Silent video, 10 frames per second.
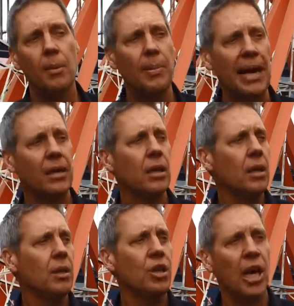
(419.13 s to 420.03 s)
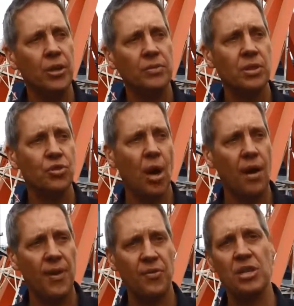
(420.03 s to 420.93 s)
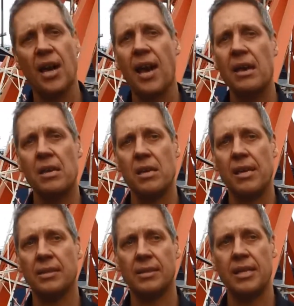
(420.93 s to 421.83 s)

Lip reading: But, you know, to drive every day in